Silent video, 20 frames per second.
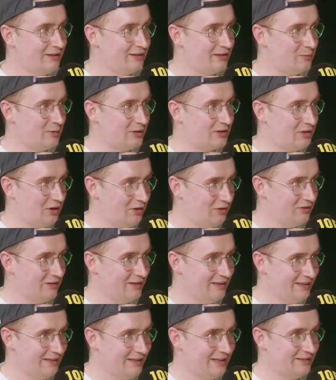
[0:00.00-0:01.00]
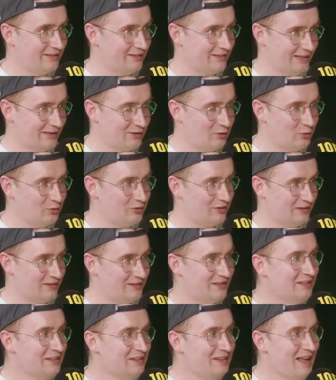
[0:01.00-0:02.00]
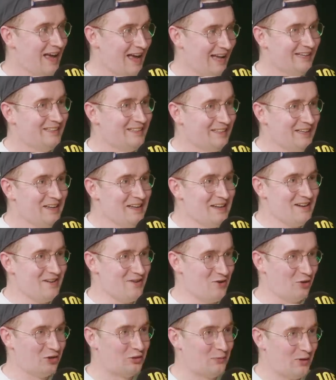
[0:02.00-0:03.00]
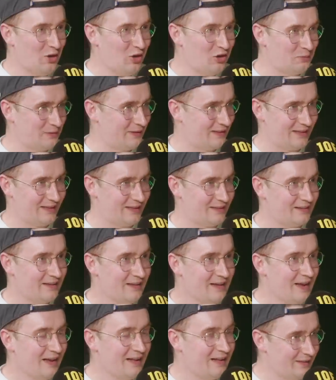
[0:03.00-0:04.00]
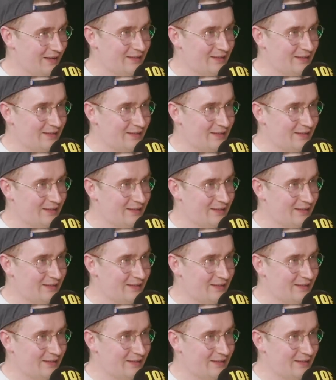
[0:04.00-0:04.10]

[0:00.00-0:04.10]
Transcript: to be currently engaged in psychosis and not to be hospitalised. Mm.